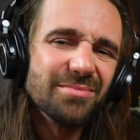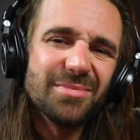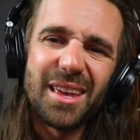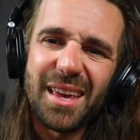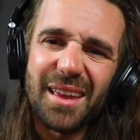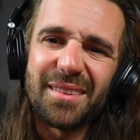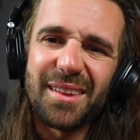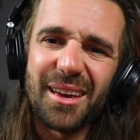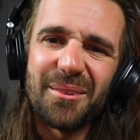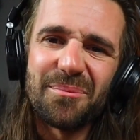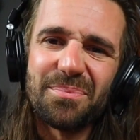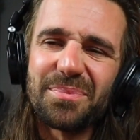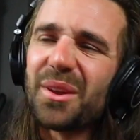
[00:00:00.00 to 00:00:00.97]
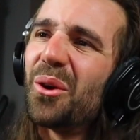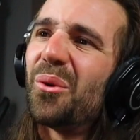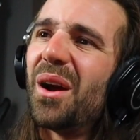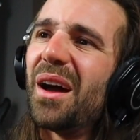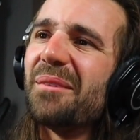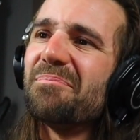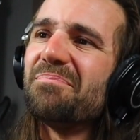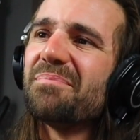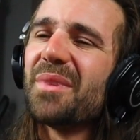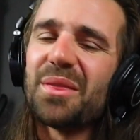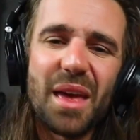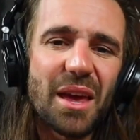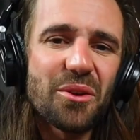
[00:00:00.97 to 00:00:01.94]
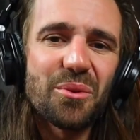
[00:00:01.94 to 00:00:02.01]
they're getting there. All right.
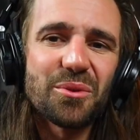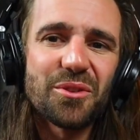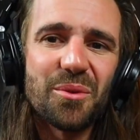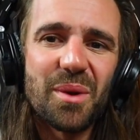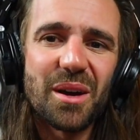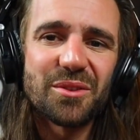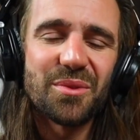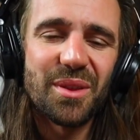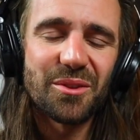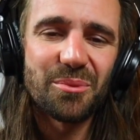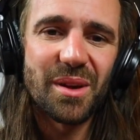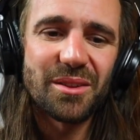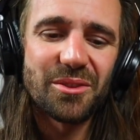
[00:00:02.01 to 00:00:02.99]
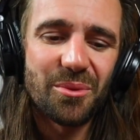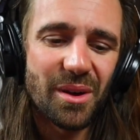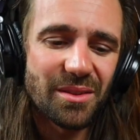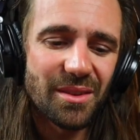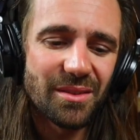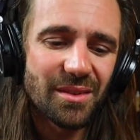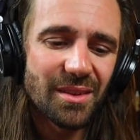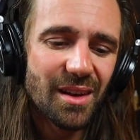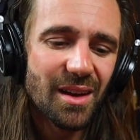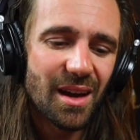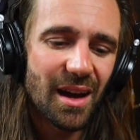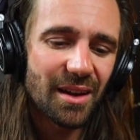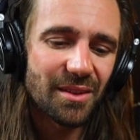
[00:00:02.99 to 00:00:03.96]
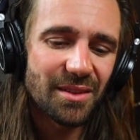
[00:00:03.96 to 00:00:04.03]
Thank you all so much for this week's questions.
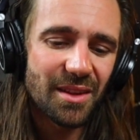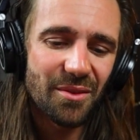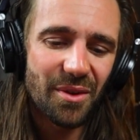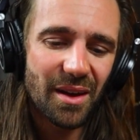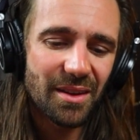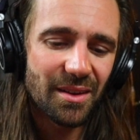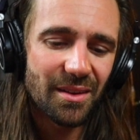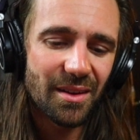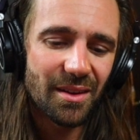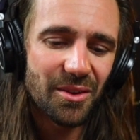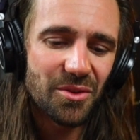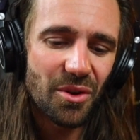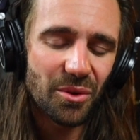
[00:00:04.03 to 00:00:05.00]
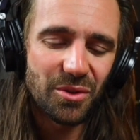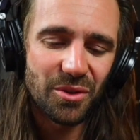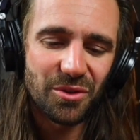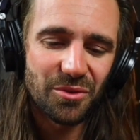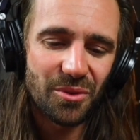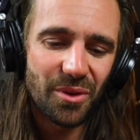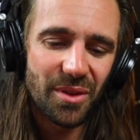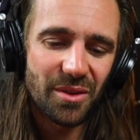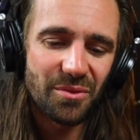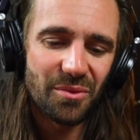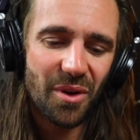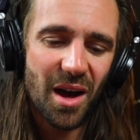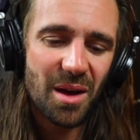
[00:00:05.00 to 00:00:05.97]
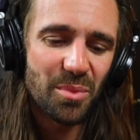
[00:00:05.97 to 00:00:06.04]
I'm going to see if I can not destroy this
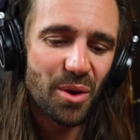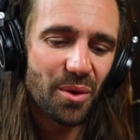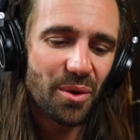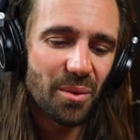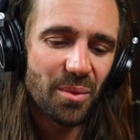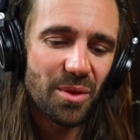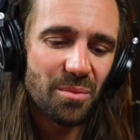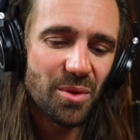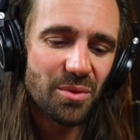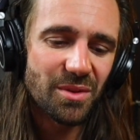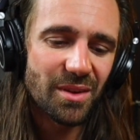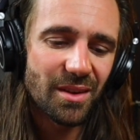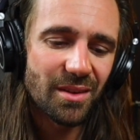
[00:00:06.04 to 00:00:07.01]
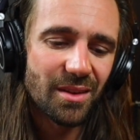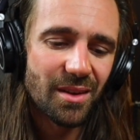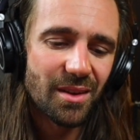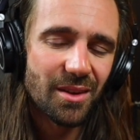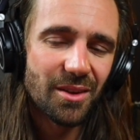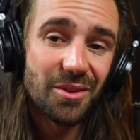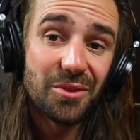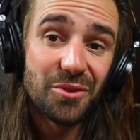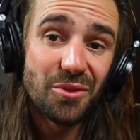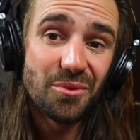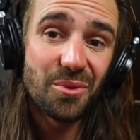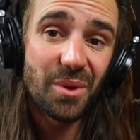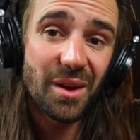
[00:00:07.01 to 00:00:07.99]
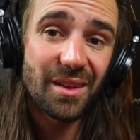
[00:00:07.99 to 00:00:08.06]
vibe going on with the music
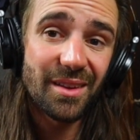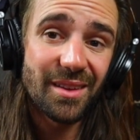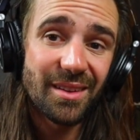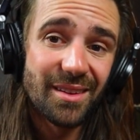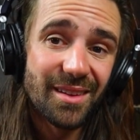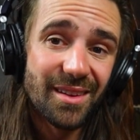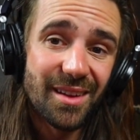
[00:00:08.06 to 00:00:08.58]
too quickly.